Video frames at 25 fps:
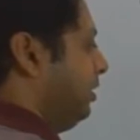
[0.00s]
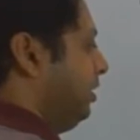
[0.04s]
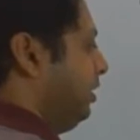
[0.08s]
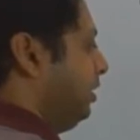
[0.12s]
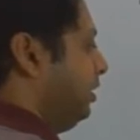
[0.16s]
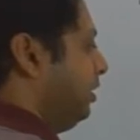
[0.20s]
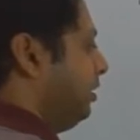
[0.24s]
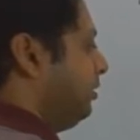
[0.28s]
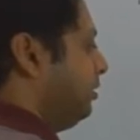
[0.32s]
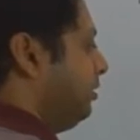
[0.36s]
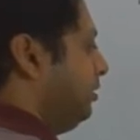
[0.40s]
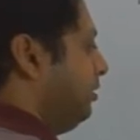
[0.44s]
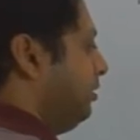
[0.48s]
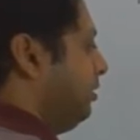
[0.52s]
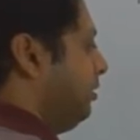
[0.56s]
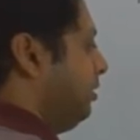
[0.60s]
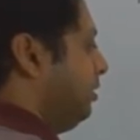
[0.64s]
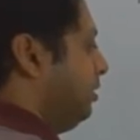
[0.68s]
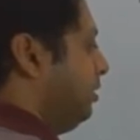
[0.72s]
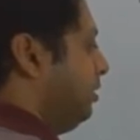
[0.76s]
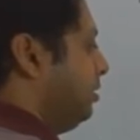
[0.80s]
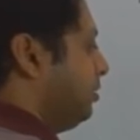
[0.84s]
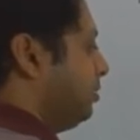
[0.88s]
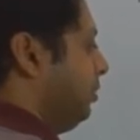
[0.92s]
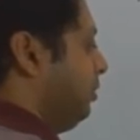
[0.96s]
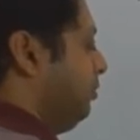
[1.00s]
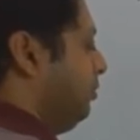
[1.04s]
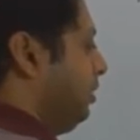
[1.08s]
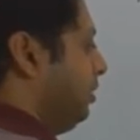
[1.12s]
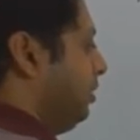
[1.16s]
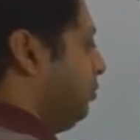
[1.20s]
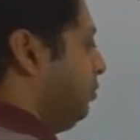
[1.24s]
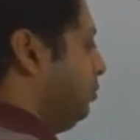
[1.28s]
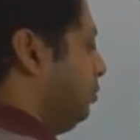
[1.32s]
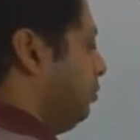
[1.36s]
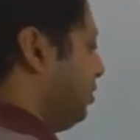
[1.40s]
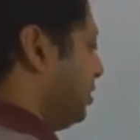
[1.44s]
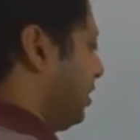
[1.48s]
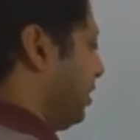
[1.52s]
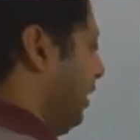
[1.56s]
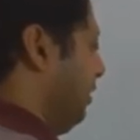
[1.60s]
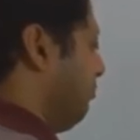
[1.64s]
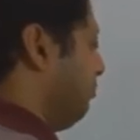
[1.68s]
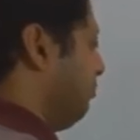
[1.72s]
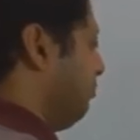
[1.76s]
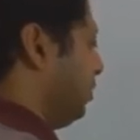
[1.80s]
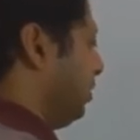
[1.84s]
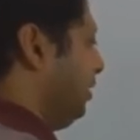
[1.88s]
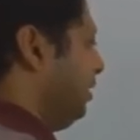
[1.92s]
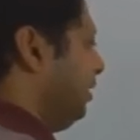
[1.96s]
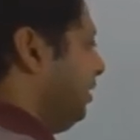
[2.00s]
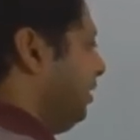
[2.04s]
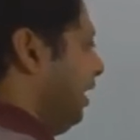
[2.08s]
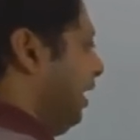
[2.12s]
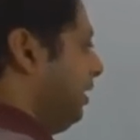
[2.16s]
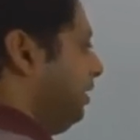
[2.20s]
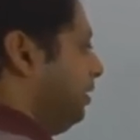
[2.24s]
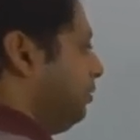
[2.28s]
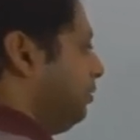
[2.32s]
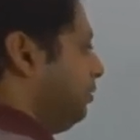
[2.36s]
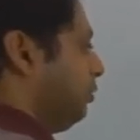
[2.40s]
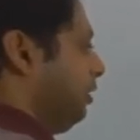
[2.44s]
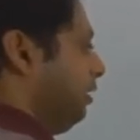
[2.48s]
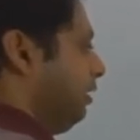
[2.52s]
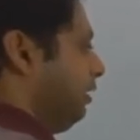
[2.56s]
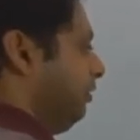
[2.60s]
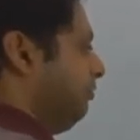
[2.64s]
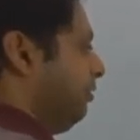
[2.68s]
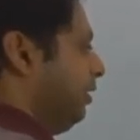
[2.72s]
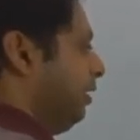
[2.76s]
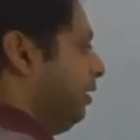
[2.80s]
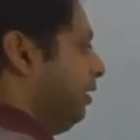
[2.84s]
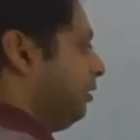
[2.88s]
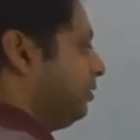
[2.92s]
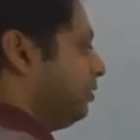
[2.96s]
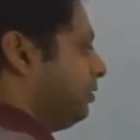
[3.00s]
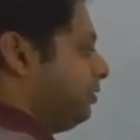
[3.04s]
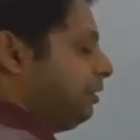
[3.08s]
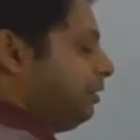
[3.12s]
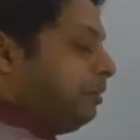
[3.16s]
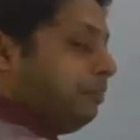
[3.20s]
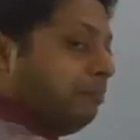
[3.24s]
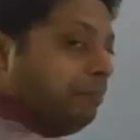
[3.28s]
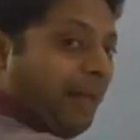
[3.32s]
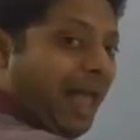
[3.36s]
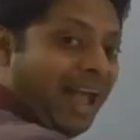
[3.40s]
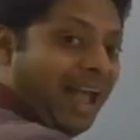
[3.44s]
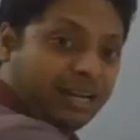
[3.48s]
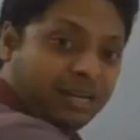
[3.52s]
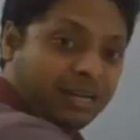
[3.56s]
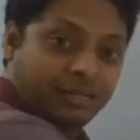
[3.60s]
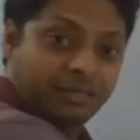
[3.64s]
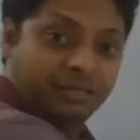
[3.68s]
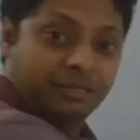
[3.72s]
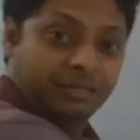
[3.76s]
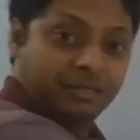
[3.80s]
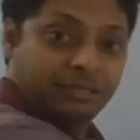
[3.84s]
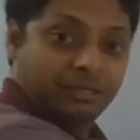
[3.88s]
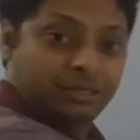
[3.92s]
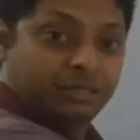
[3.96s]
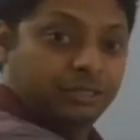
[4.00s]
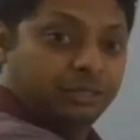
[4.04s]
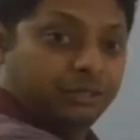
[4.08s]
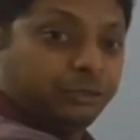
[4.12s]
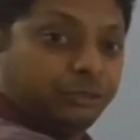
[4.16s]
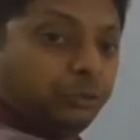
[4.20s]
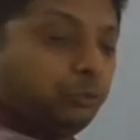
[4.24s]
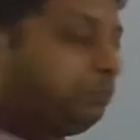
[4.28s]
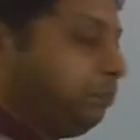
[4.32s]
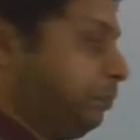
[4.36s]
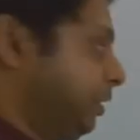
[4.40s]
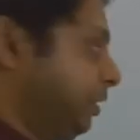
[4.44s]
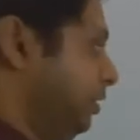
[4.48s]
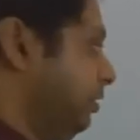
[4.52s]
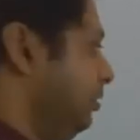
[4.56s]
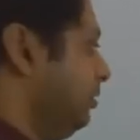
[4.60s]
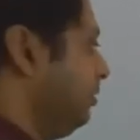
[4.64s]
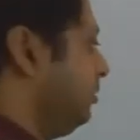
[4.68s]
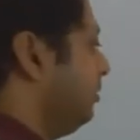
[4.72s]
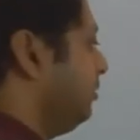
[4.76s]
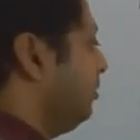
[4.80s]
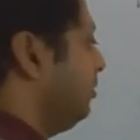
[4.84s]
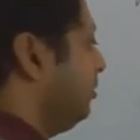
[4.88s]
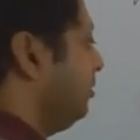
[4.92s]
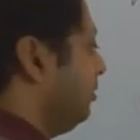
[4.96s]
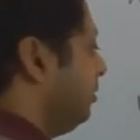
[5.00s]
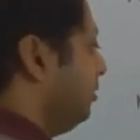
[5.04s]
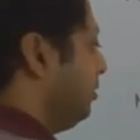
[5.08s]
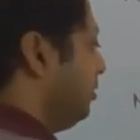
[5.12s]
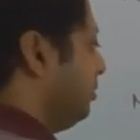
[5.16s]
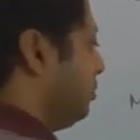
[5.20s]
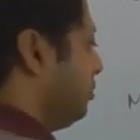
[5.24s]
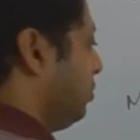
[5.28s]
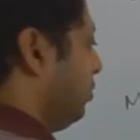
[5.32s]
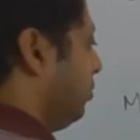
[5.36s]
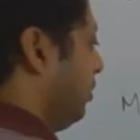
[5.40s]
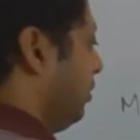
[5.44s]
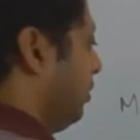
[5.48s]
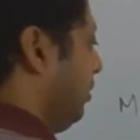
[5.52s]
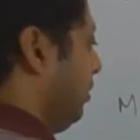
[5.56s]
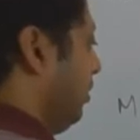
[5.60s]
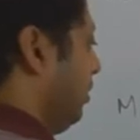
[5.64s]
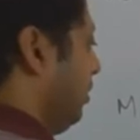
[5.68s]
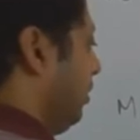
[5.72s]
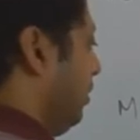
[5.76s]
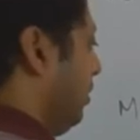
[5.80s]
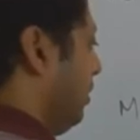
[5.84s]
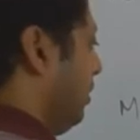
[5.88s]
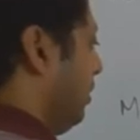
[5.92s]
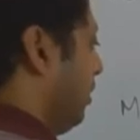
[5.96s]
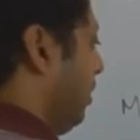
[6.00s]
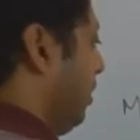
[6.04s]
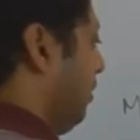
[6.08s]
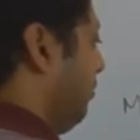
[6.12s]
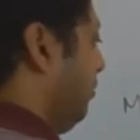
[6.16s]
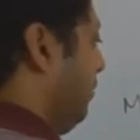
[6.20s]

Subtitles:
here, so you will do the same thing and it will revert back to P. So it will come